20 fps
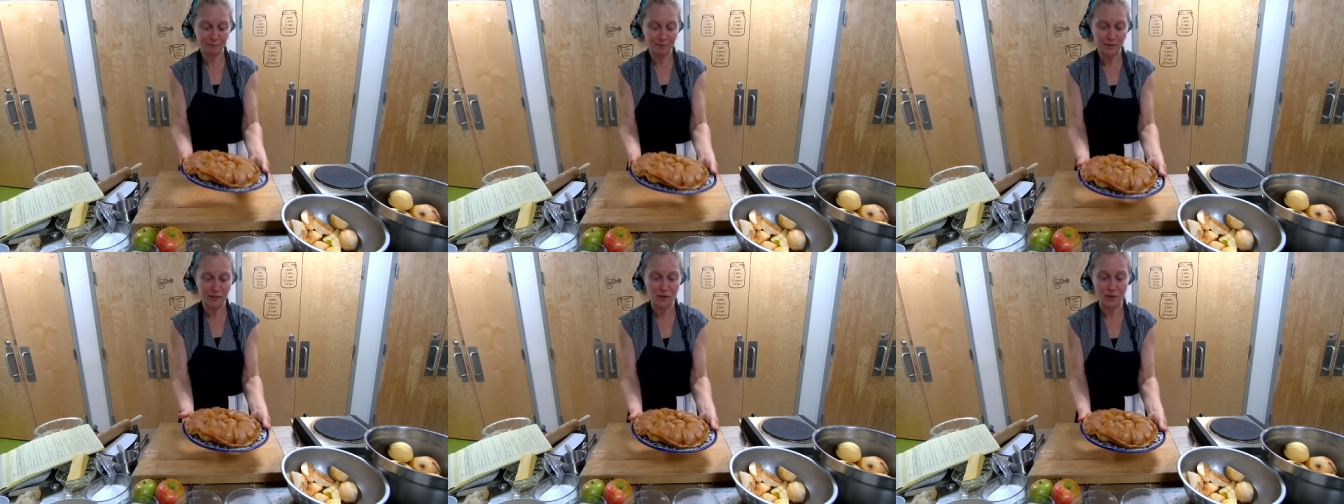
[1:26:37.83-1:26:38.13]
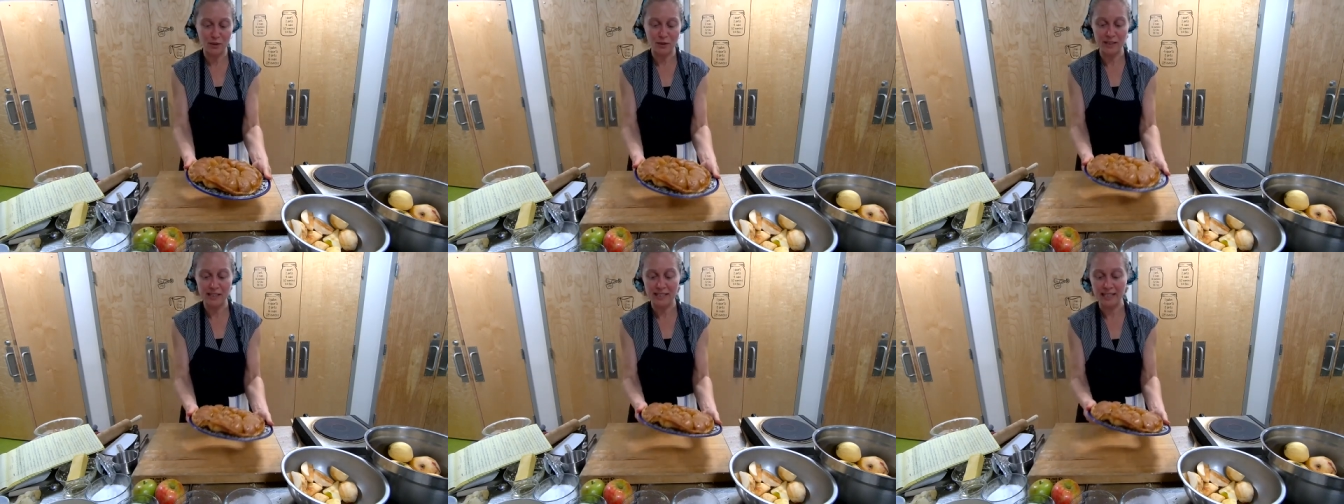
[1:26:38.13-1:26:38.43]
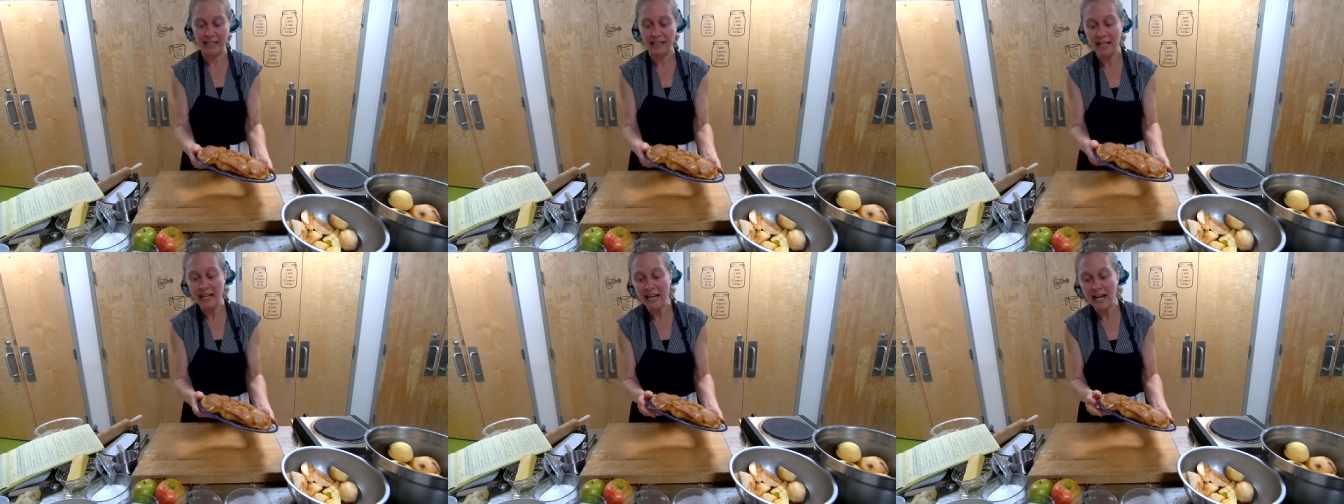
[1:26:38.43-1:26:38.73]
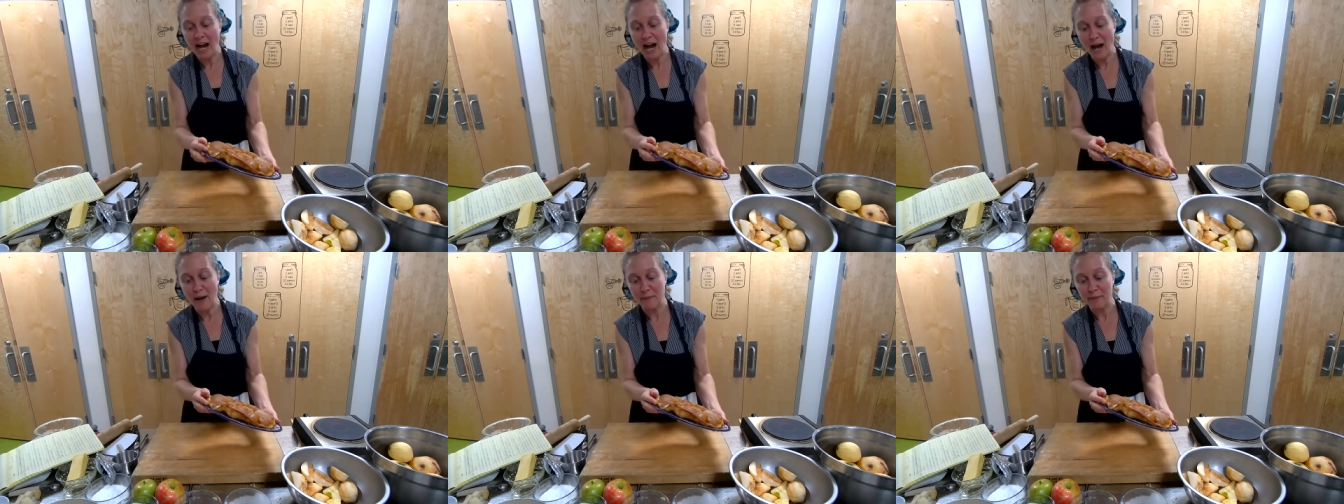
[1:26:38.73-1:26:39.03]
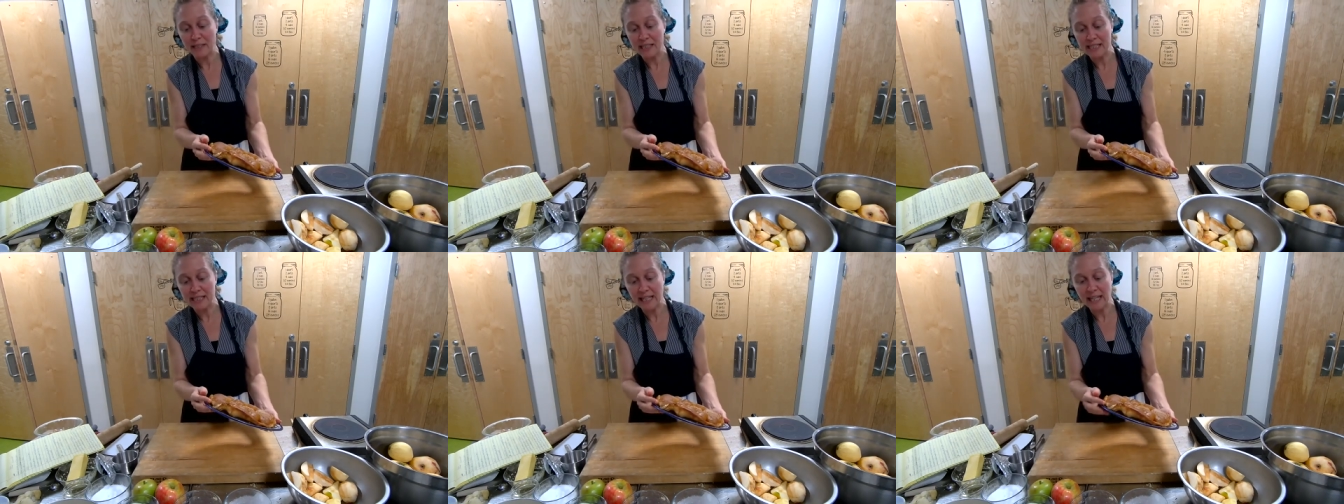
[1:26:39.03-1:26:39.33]
As you can see,
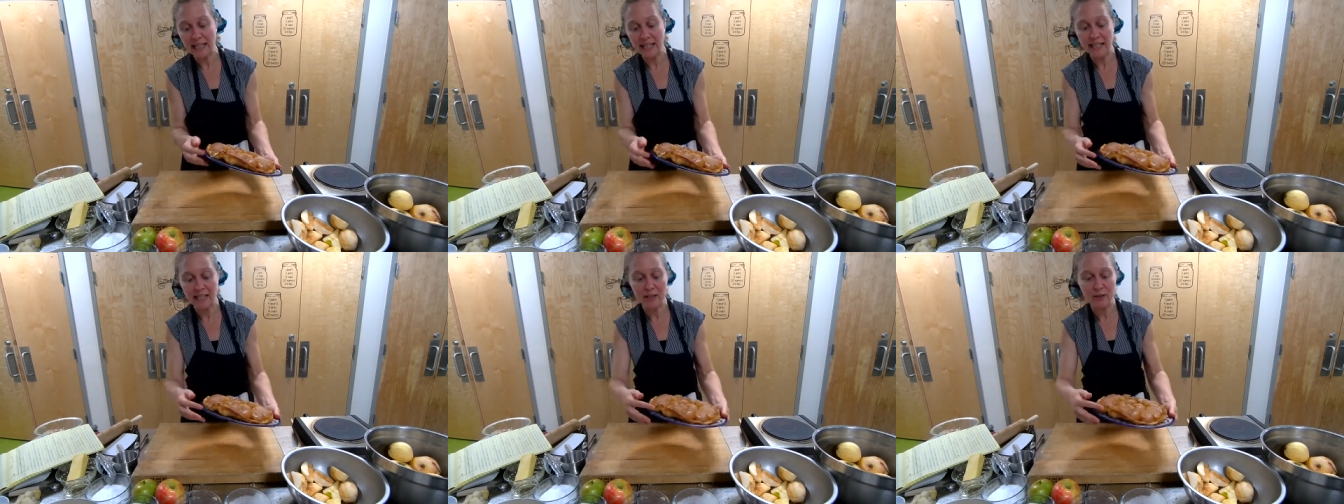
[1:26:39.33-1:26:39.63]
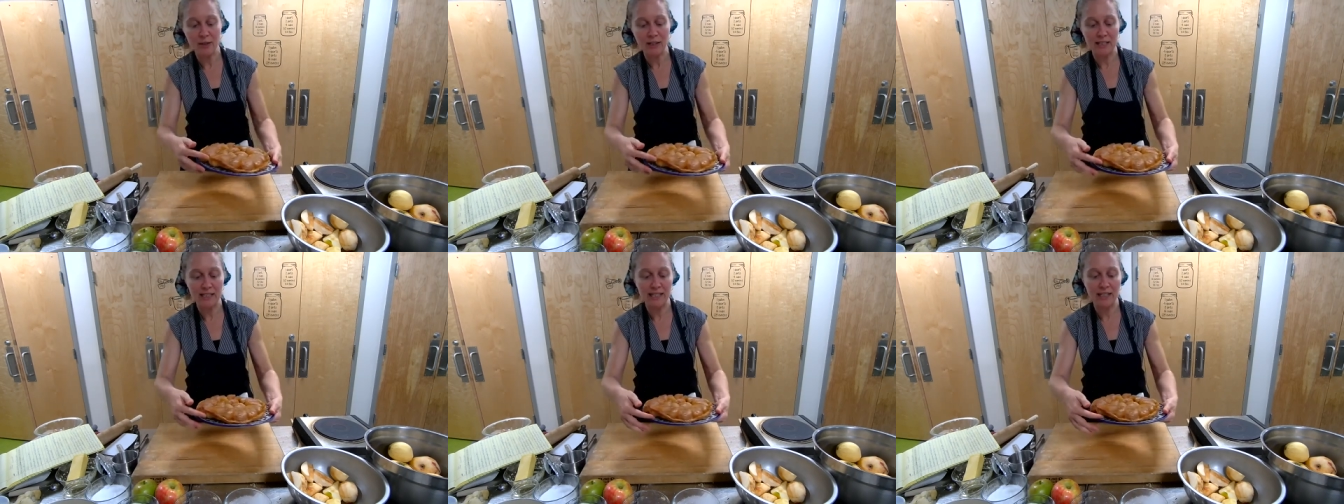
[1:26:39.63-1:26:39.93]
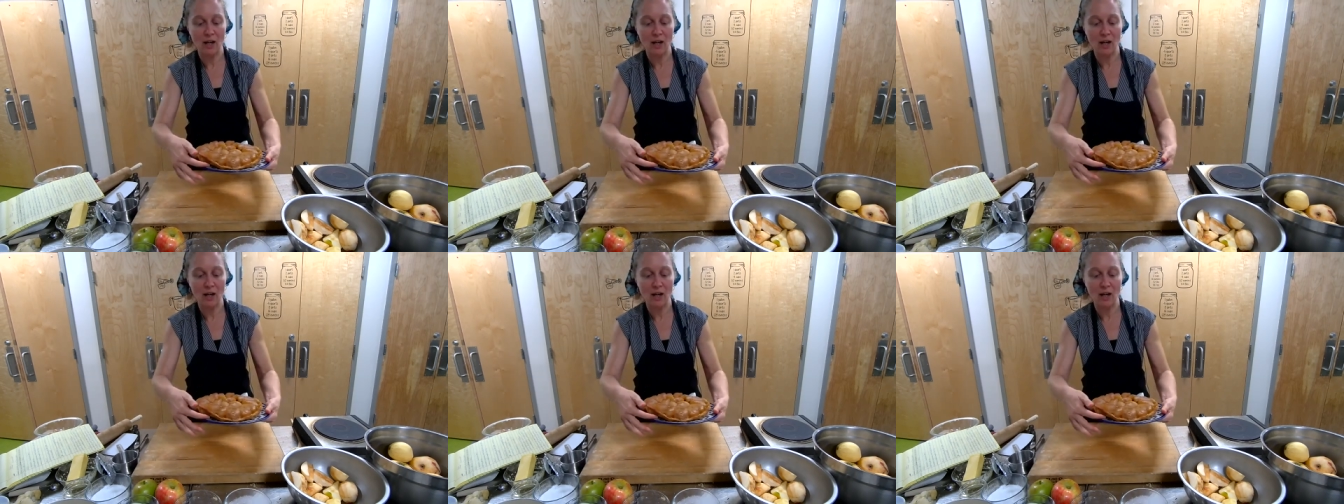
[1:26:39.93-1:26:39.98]
the skillet, you can see,